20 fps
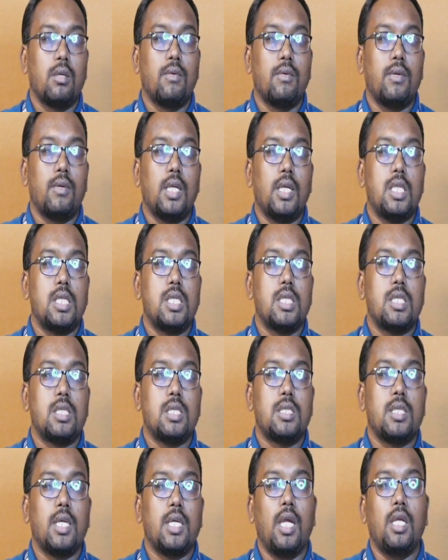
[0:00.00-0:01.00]
Where this
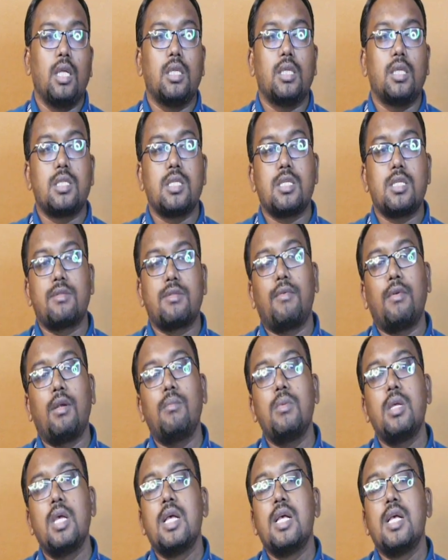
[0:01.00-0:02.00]
is saying this is from
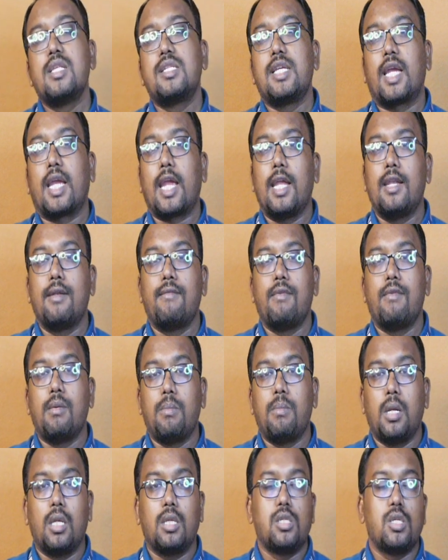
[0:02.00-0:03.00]
second web
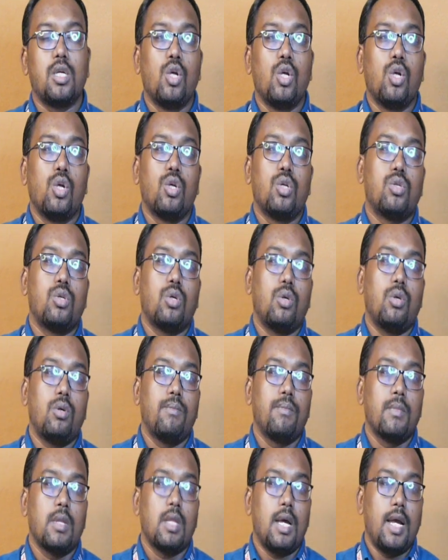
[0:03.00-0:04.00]
page. So
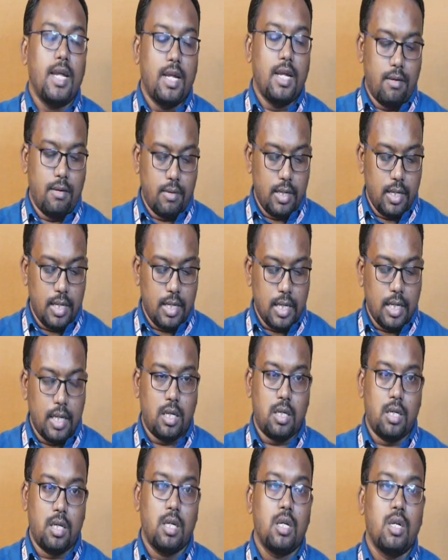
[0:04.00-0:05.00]
I have written
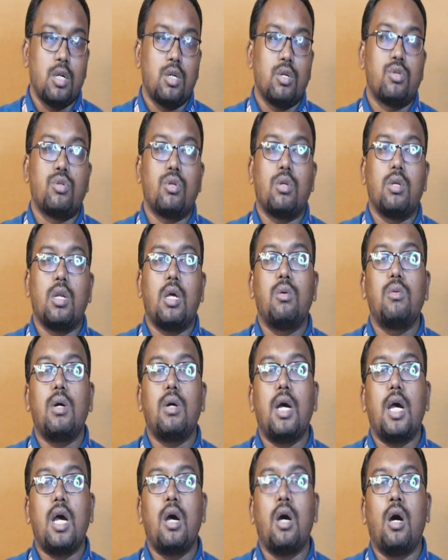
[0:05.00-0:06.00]
it. So now
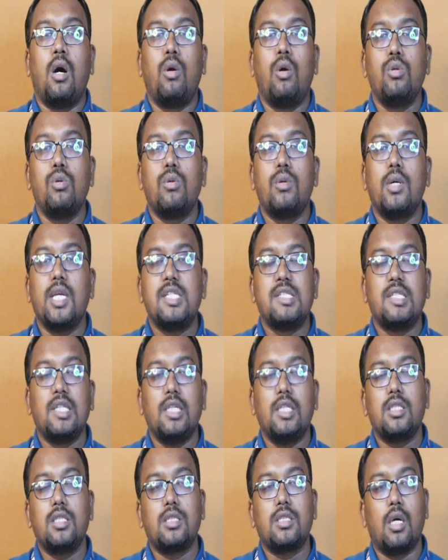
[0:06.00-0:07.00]
how do I see
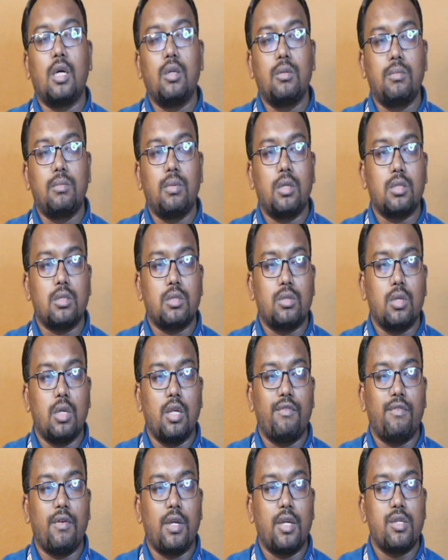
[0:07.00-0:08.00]
this output? So
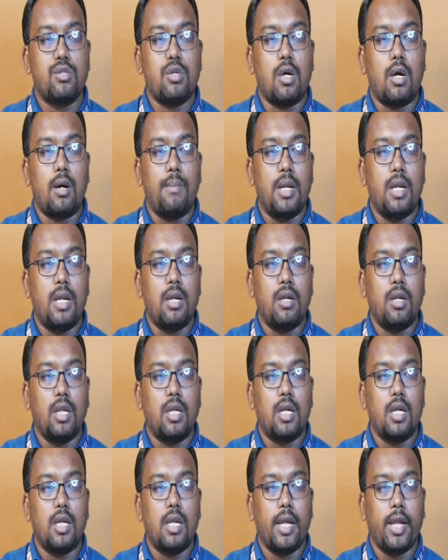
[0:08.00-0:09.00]
if I stop and
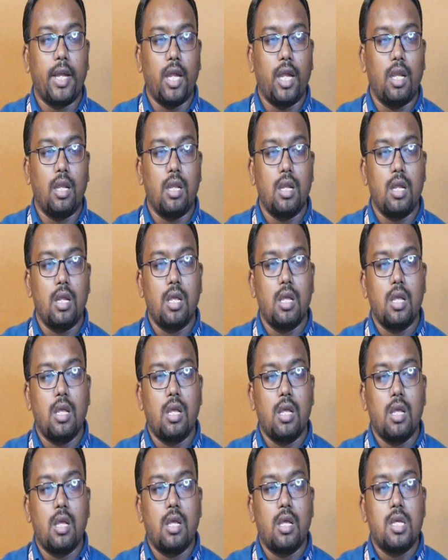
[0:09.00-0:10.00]
rerun again,
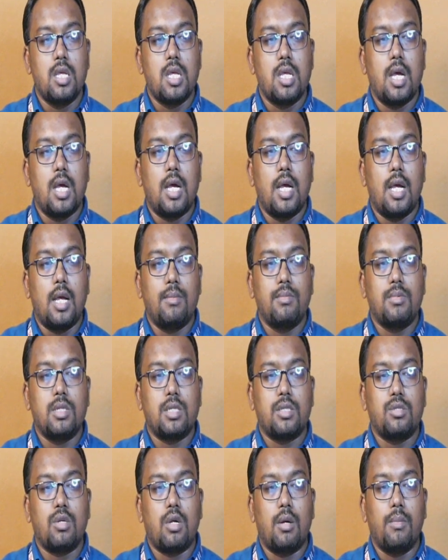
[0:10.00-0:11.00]
I'm
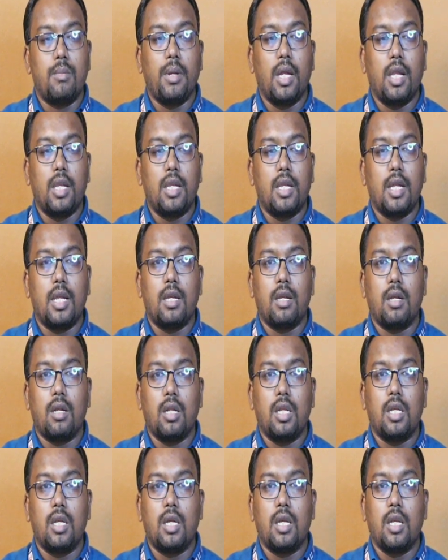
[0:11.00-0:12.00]
just stopping it and
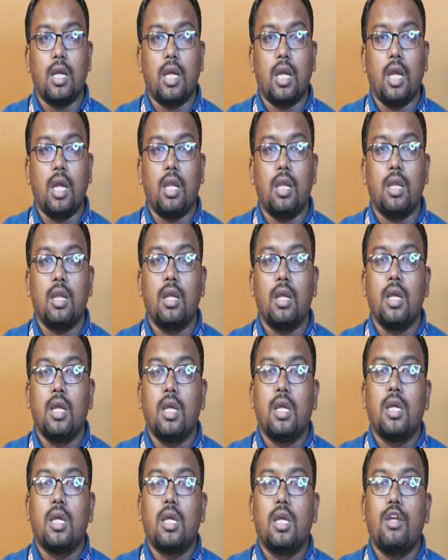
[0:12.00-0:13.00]
rerun again.
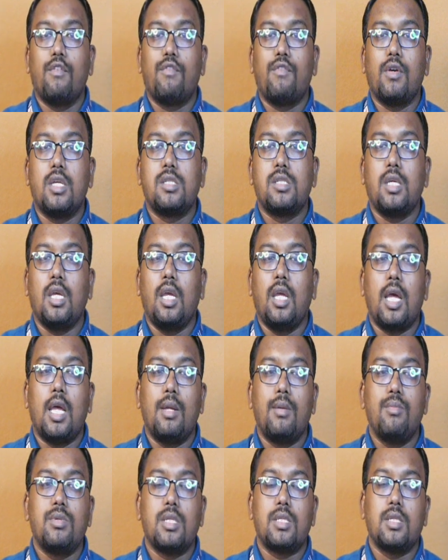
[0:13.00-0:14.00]
If I see,
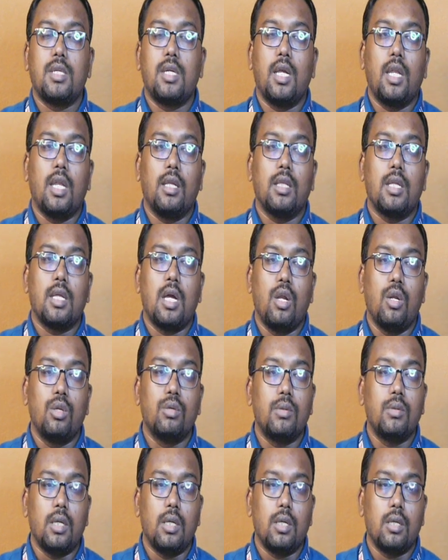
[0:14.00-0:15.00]
I'm just getting the hello
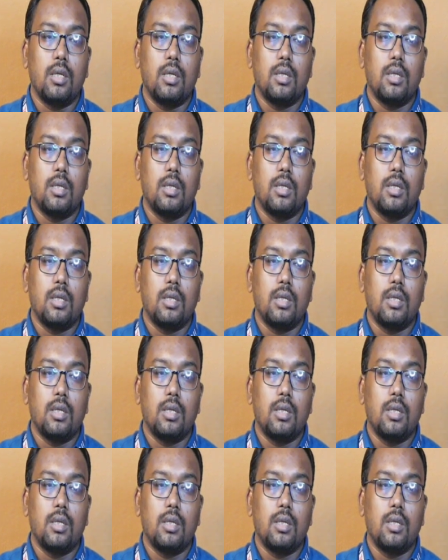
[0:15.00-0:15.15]
world.